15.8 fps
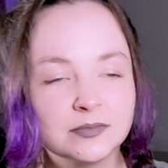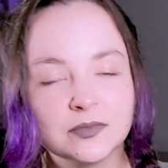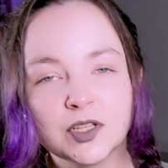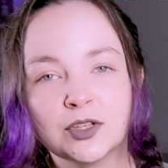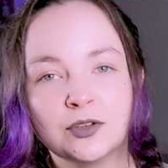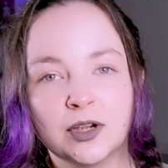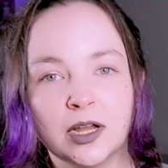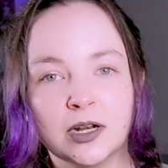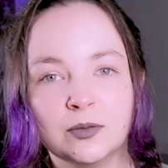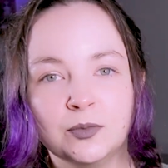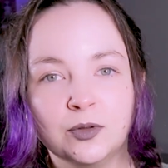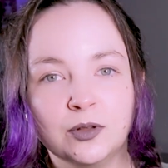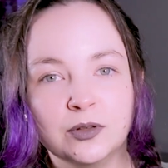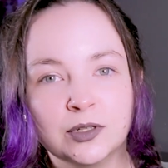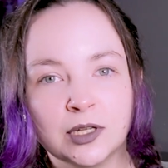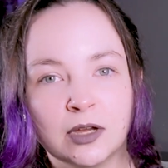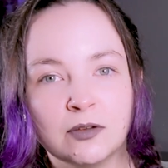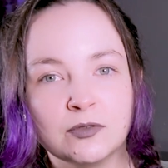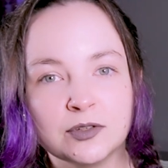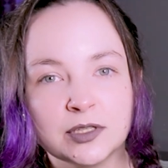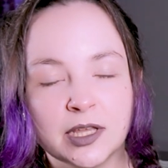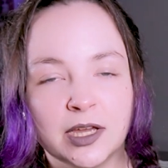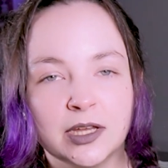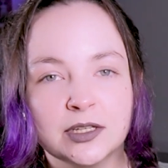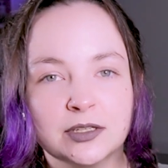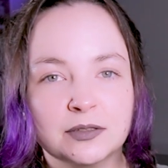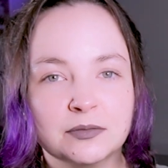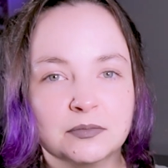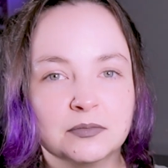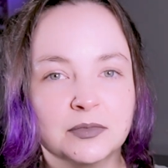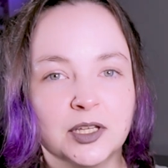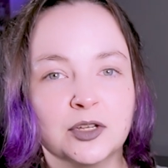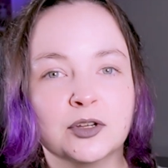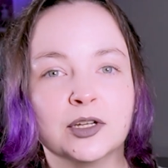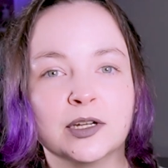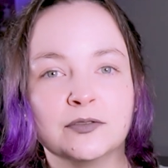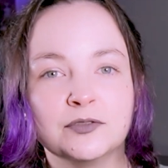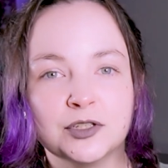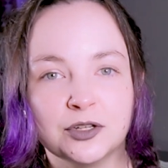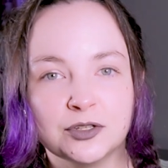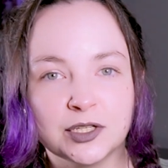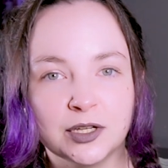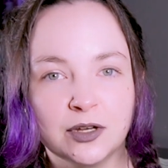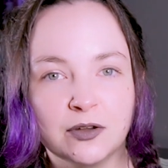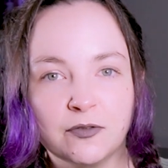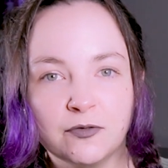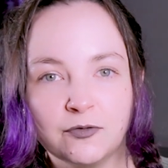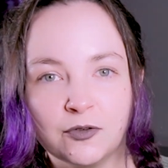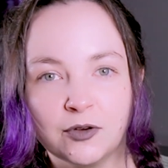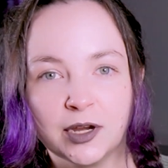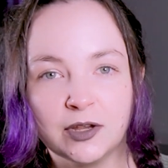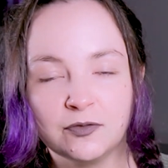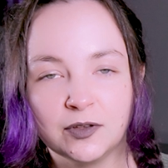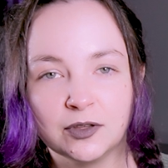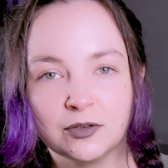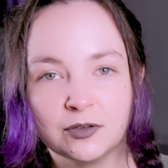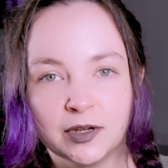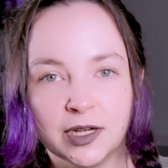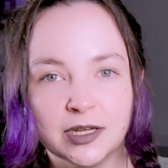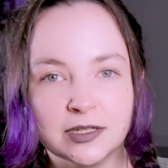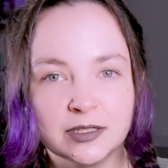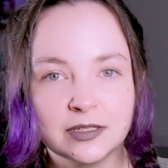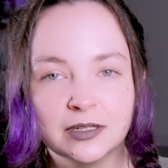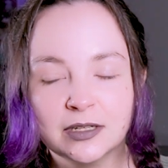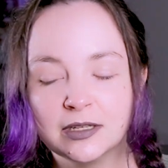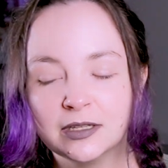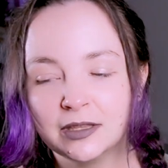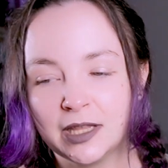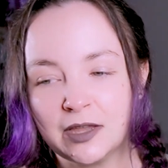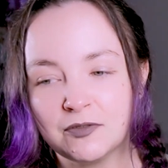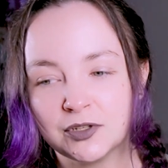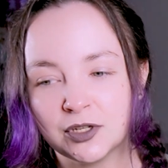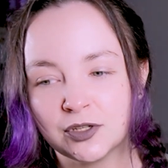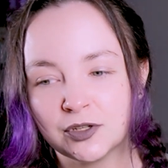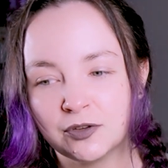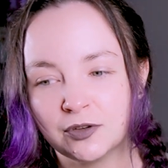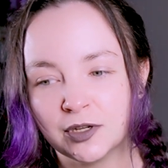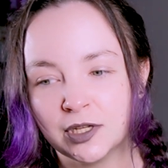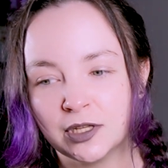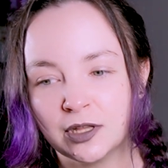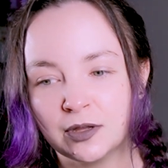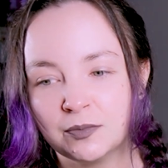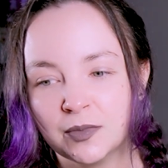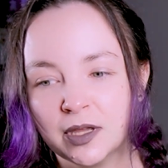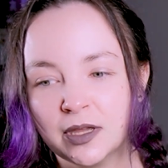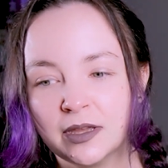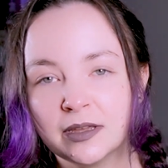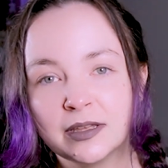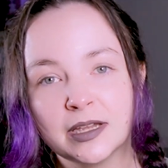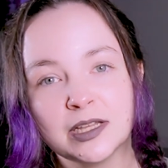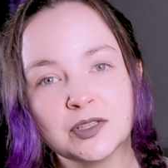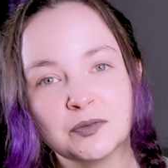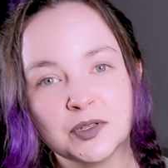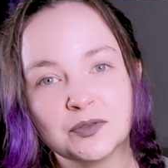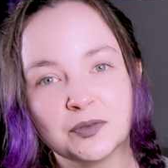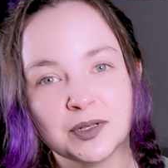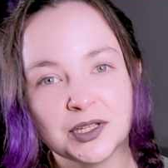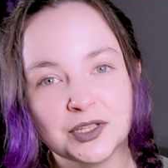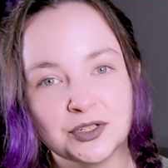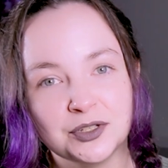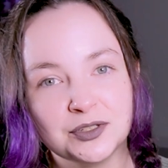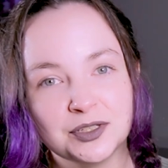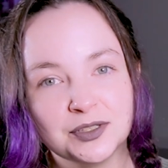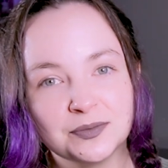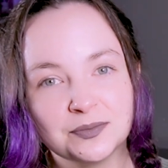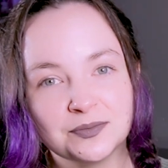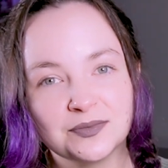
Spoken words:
incredible novels that they could have chosen for a 5th grade language arts curriculum, guess which one they chose?